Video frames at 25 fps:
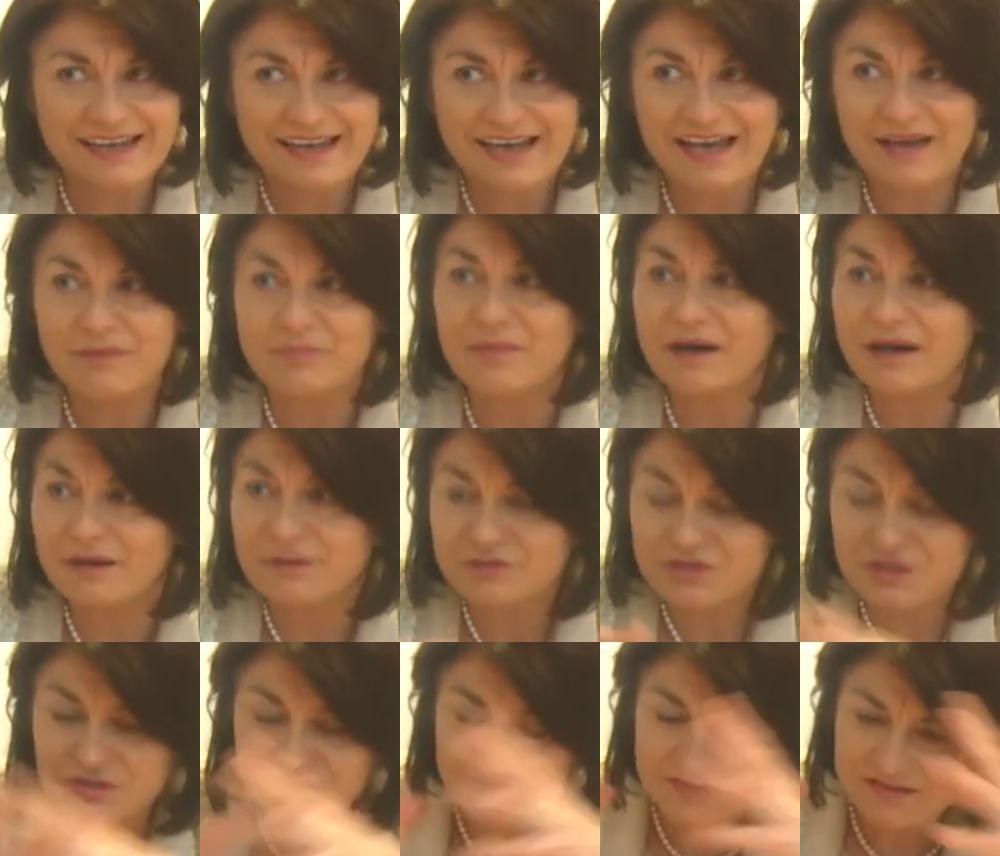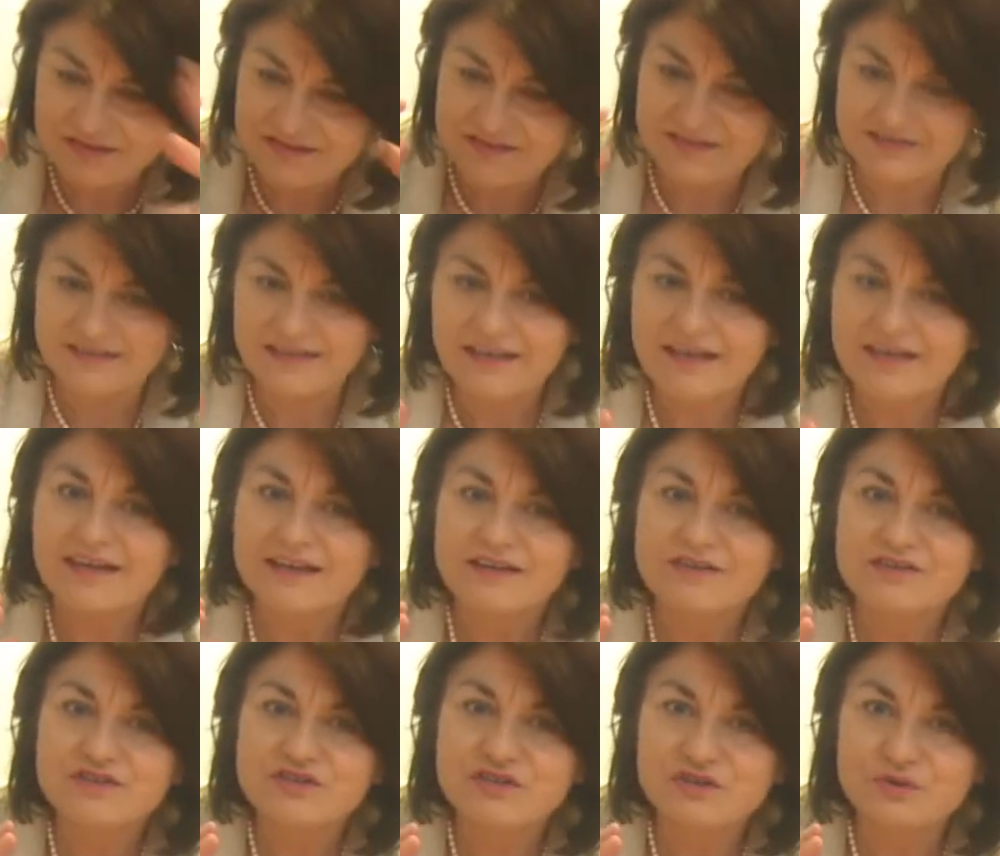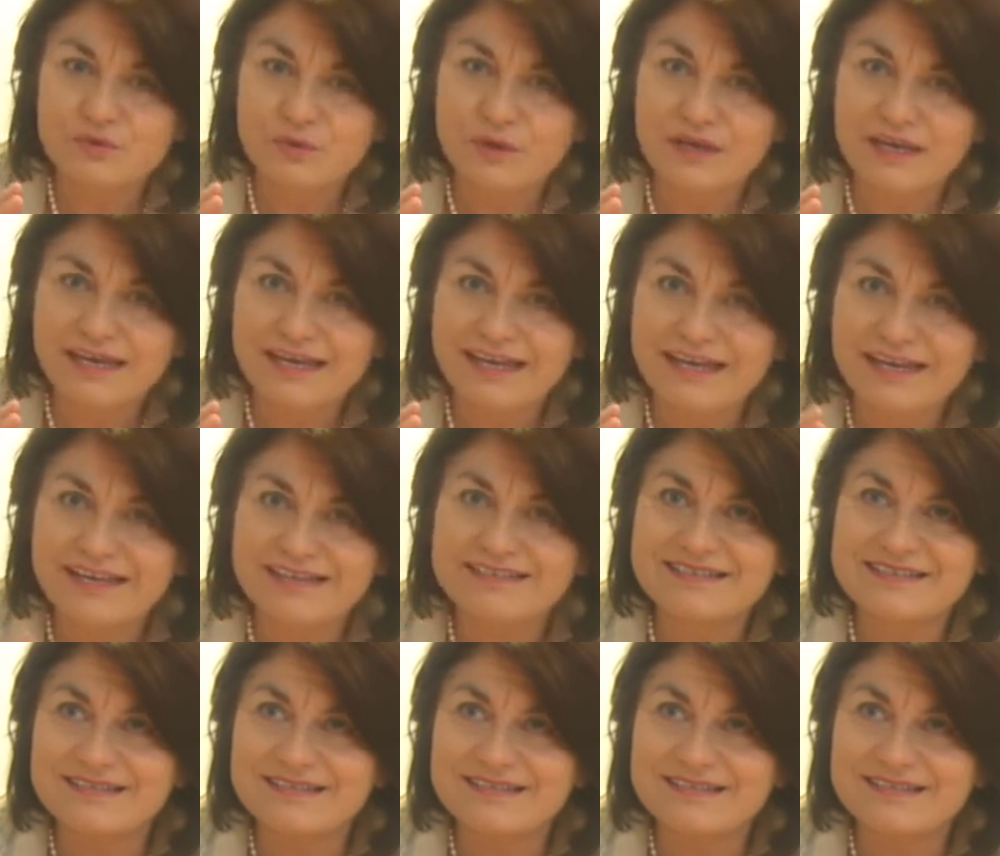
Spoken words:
about just being